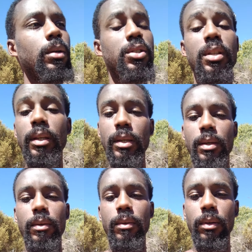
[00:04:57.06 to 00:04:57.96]
see,
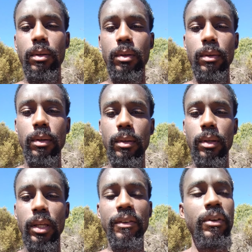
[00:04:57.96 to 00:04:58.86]

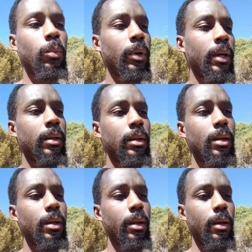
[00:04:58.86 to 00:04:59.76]
even when
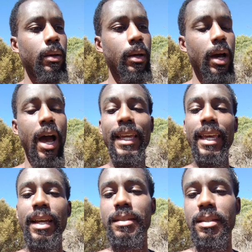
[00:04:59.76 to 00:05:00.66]
I
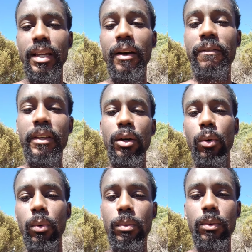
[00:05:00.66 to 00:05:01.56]
can't see, I
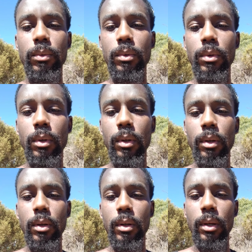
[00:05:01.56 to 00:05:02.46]
feel.
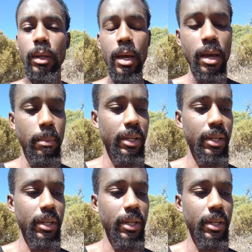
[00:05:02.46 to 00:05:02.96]
And